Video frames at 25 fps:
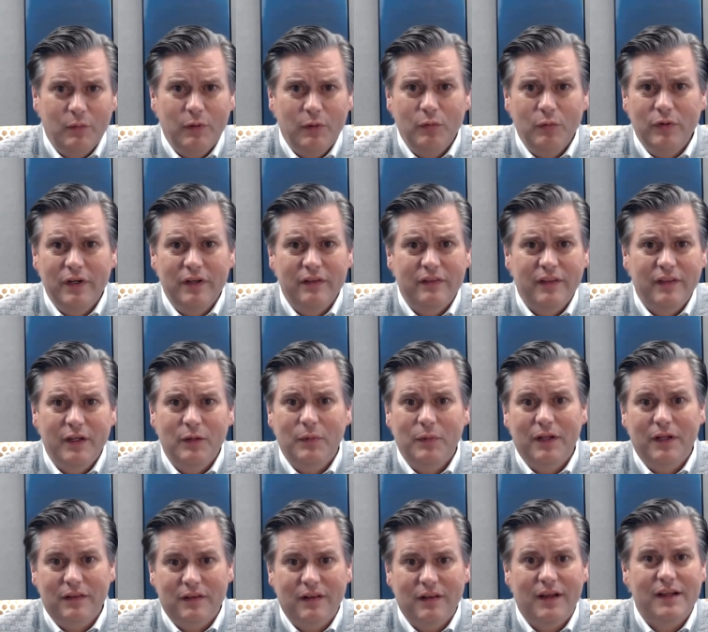I mean, when you think
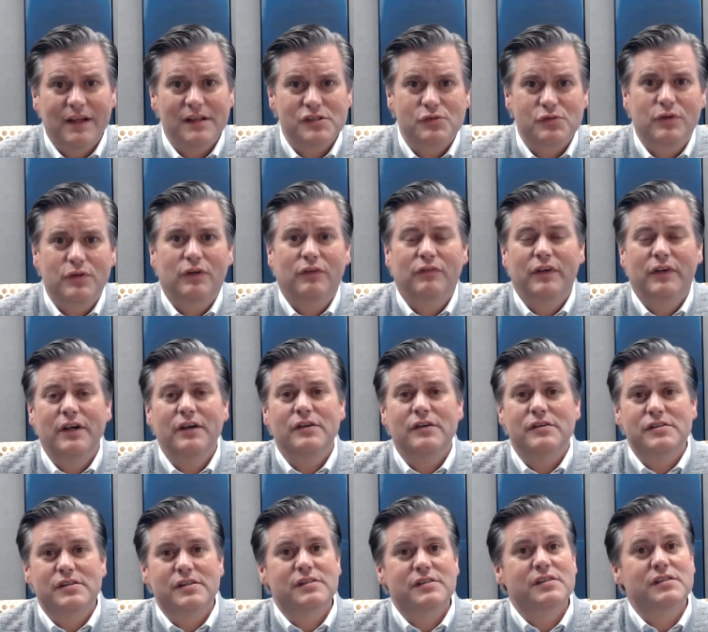about the last 12
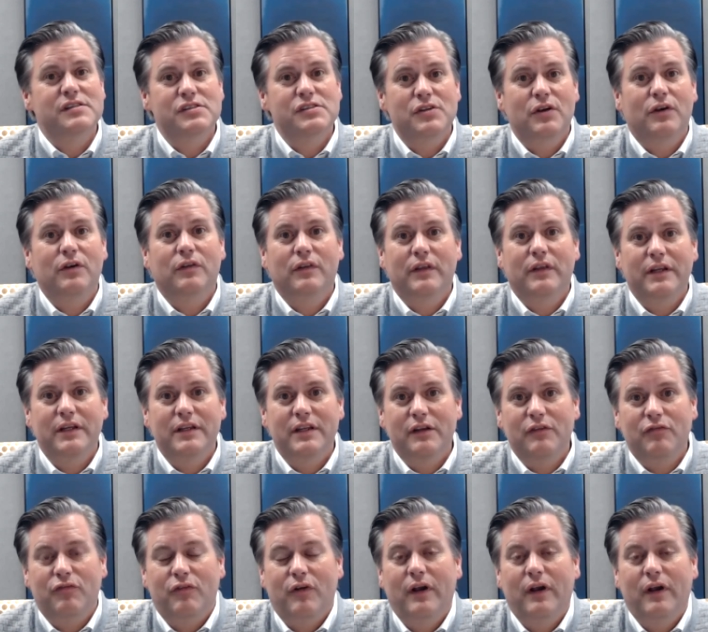years, this is certainly
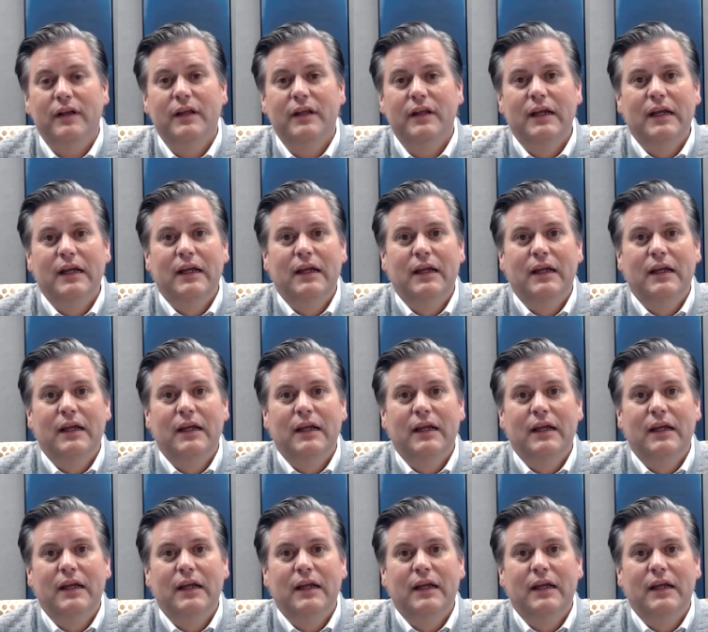different.